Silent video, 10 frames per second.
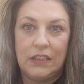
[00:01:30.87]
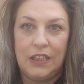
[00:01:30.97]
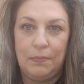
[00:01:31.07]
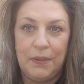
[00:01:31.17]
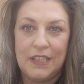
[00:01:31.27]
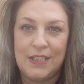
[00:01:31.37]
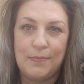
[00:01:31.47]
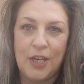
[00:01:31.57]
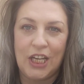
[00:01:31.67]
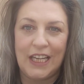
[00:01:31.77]
copious
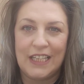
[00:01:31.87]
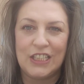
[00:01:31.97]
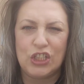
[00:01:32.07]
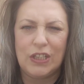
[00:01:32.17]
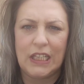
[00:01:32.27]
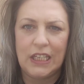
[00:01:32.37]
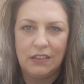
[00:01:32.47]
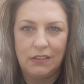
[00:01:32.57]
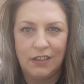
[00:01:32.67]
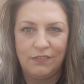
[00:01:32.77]
smoking and
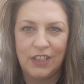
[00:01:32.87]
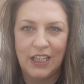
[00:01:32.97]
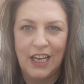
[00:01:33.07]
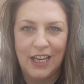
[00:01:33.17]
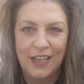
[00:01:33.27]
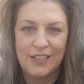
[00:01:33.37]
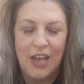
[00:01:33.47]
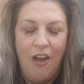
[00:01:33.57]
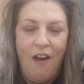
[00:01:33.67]
drinking over the years.